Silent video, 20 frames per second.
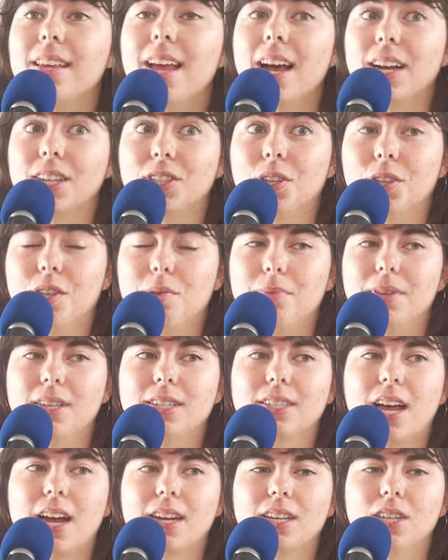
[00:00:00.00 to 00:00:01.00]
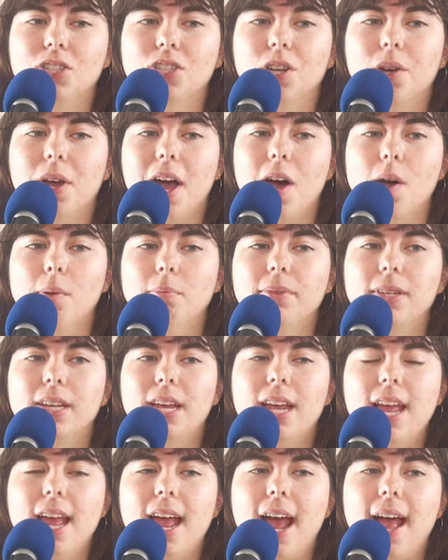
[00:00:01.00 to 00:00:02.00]
Yeah, so the Miyazaki show helped.
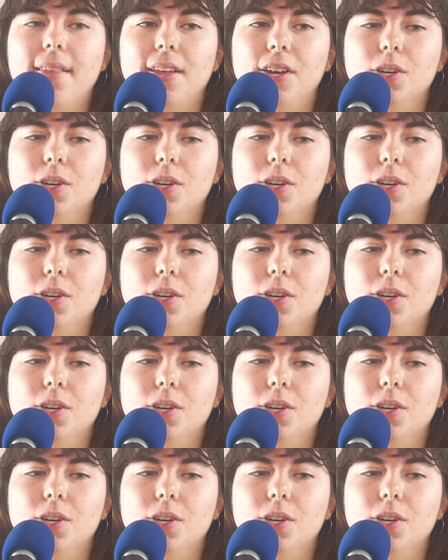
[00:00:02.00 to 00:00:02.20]
And